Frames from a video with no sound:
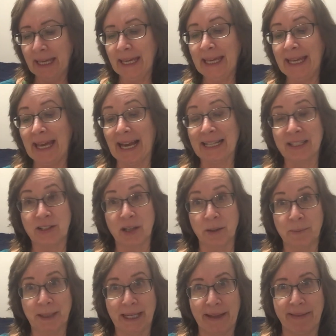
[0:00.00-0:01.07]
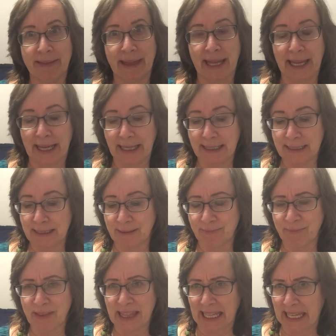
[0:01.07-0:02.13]
He had so many things,
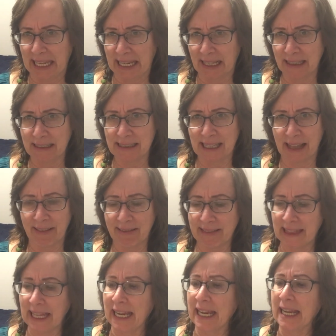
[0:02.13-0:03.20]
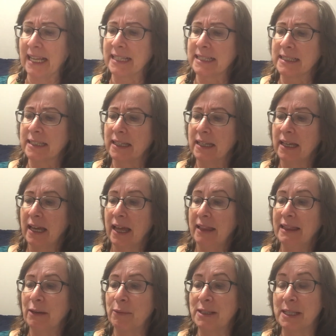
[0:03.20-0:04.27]
things, and things.
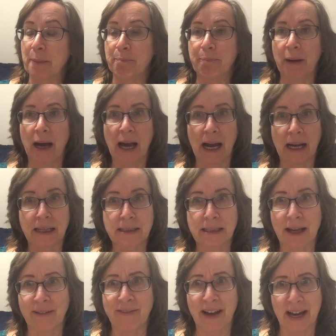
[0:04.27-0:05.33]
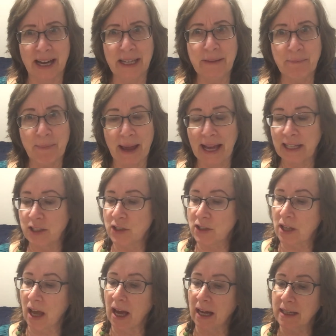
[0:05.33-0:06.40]
There was a box of unmatched
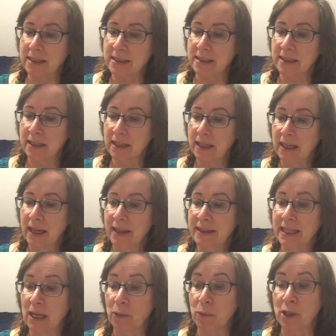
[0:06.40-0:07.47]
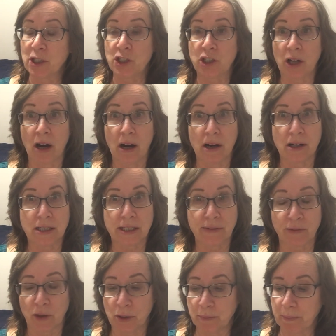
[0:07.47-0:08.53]
socks. There were jars
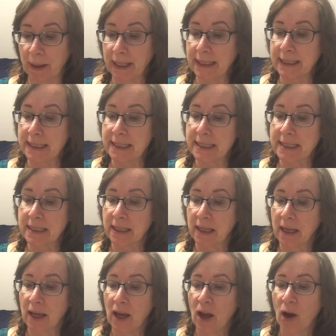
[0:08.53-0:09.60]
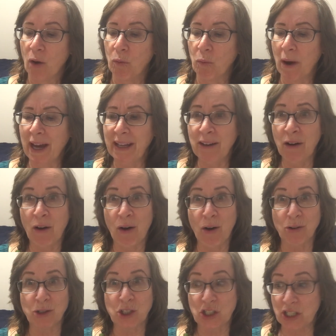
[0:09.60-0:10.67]
of old buttons. One
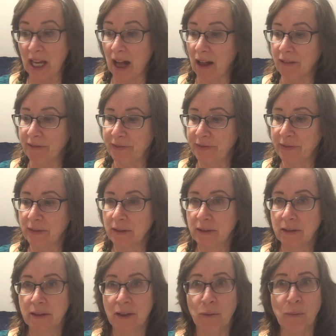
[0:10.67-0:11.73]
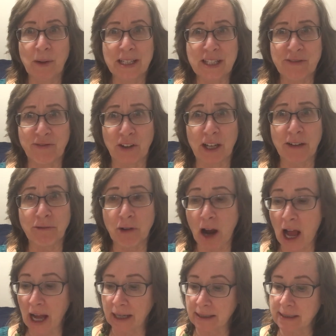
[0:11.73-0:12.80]
whole shelf was full of
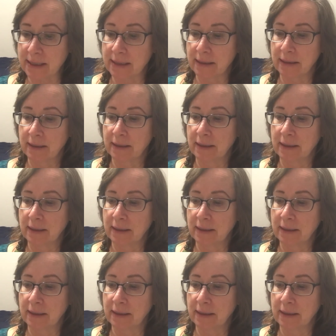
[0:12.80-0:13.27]
rocks.